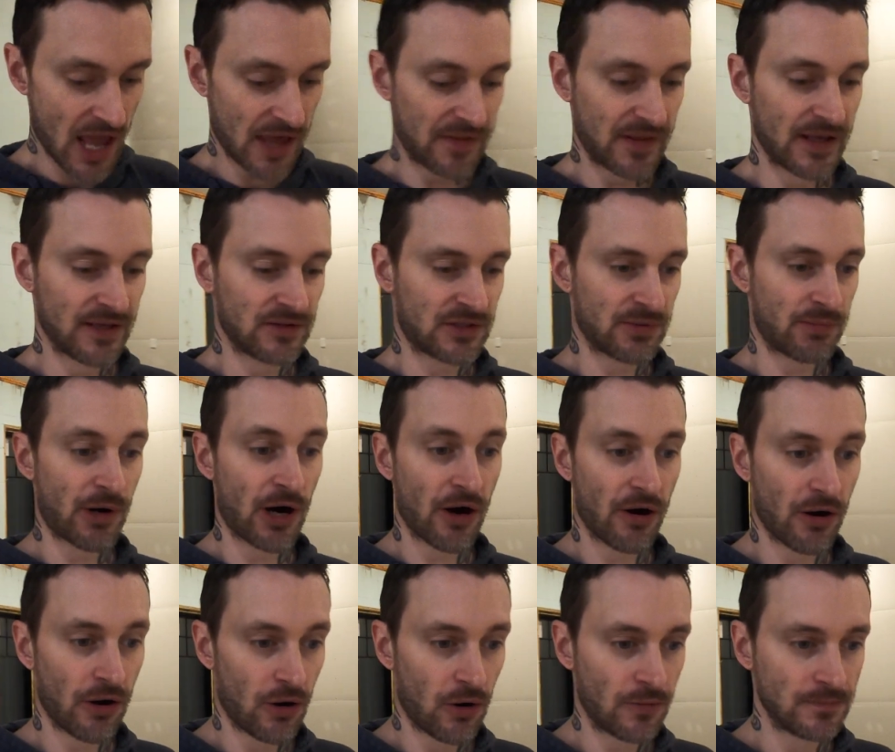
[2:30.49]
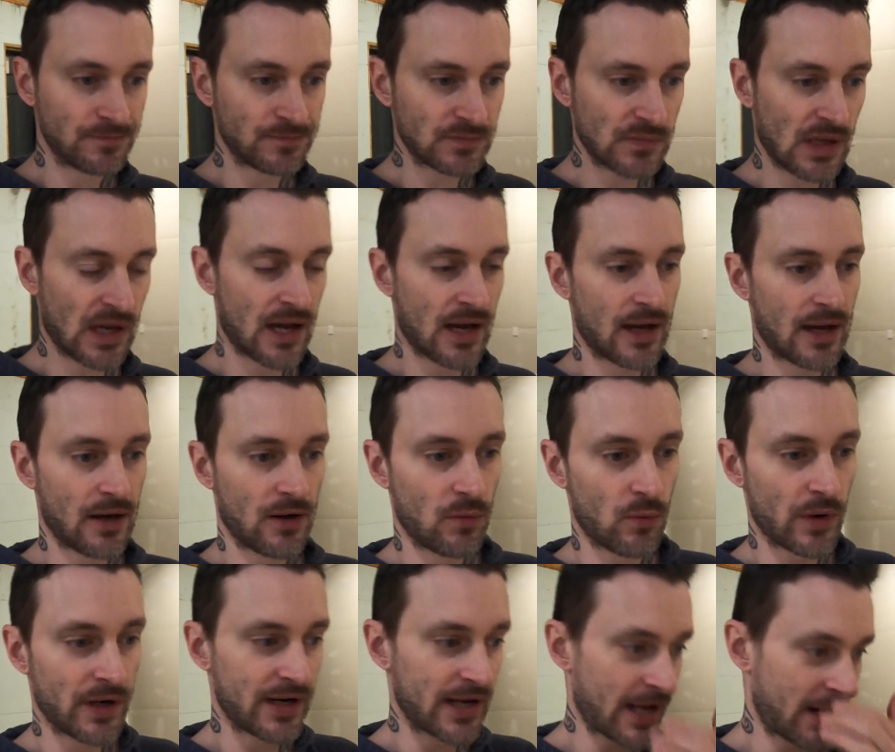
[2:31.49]
And then tomorrow,
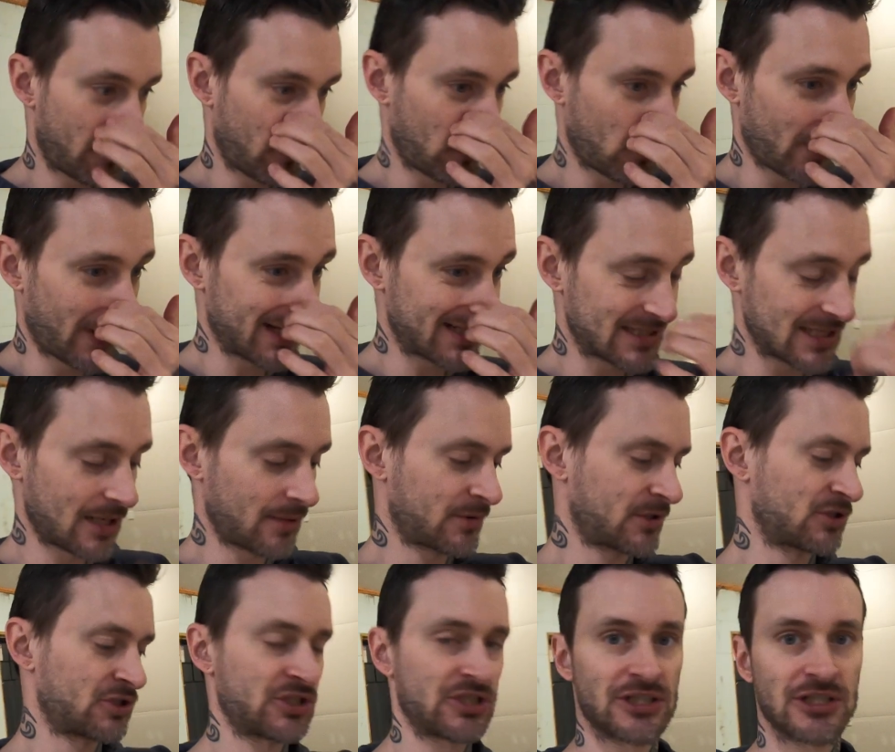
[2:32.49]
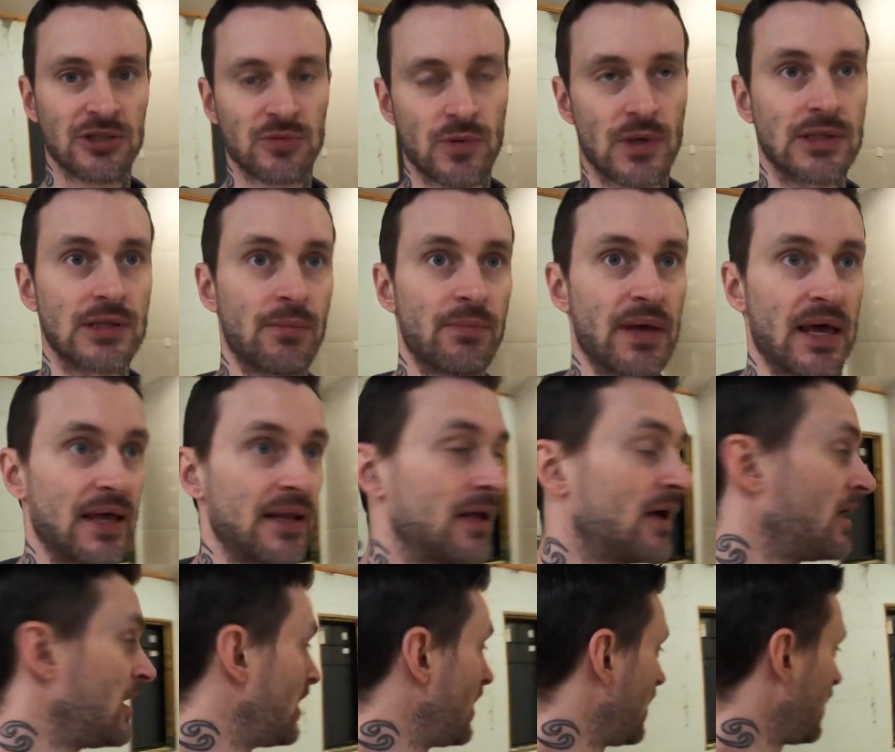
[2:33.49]
when Erin wakes up, because she just went to
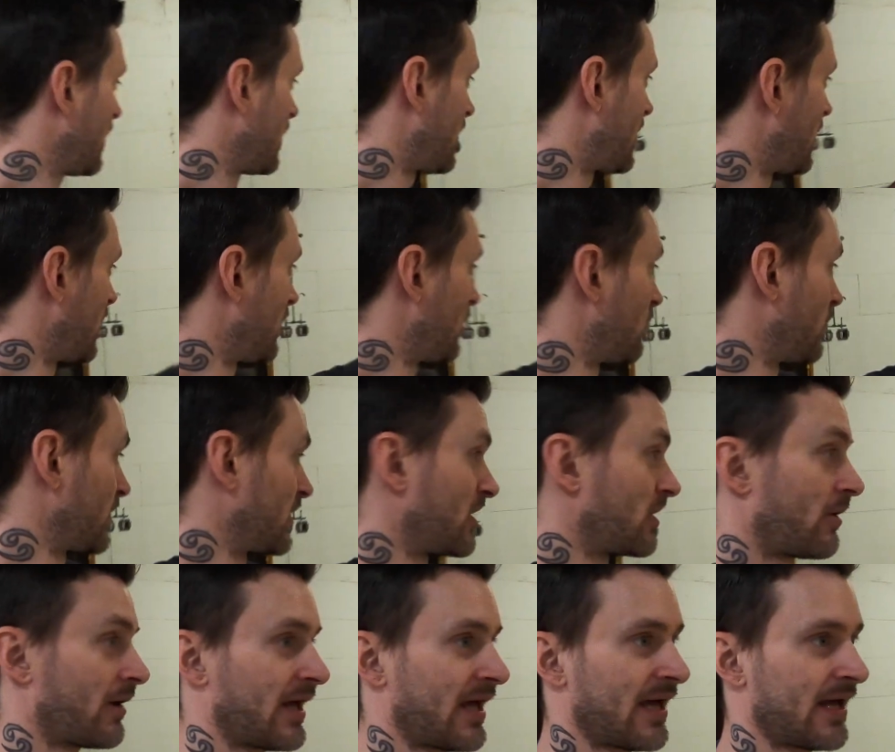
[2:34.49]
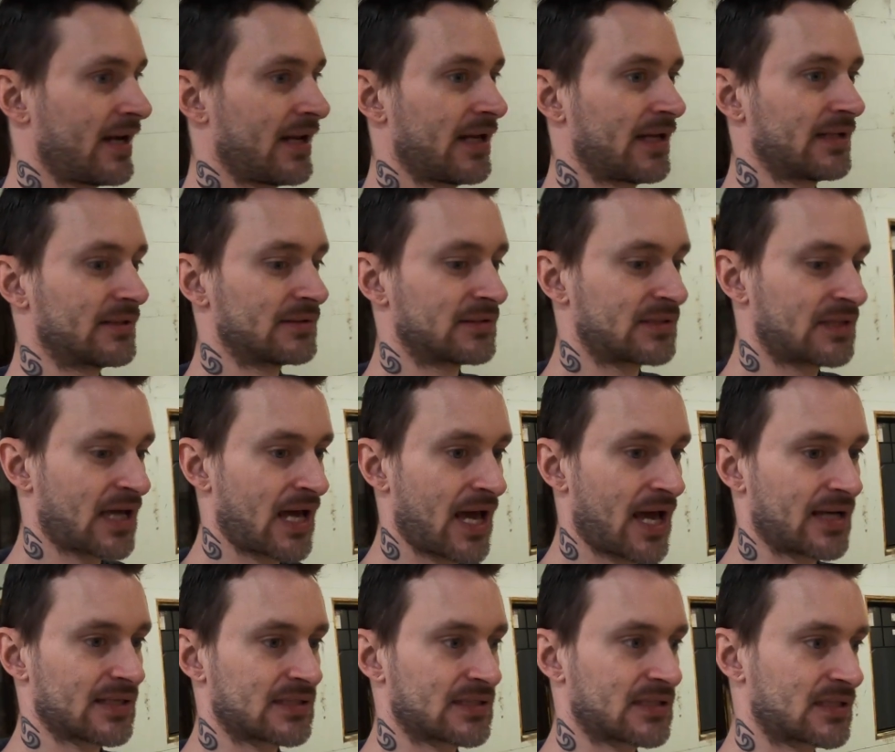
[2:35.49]
bed, we can go ahead and
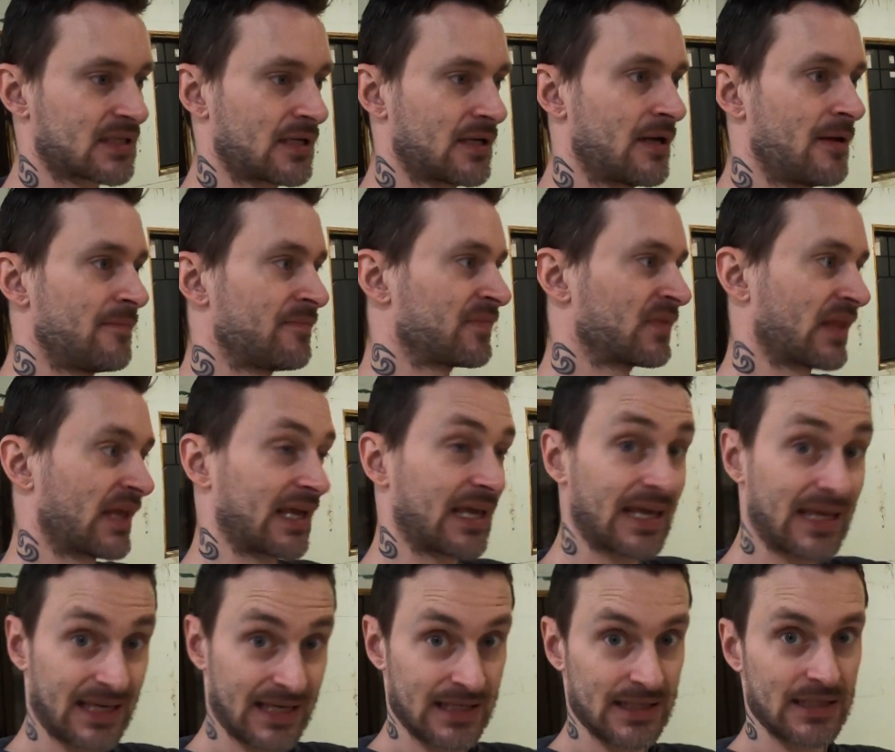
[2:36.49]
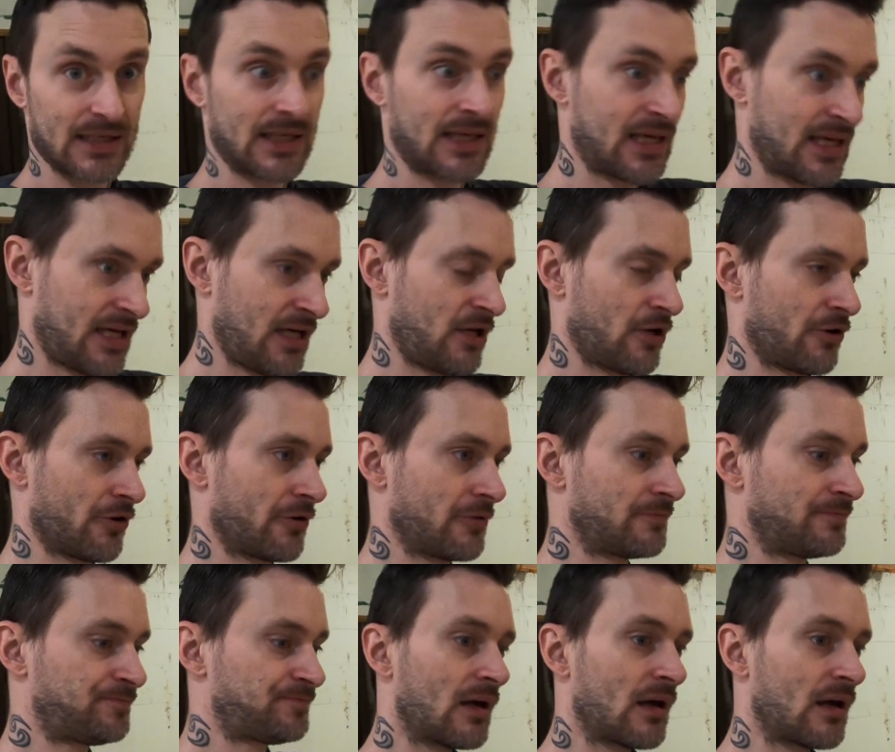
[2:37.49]
test like in here.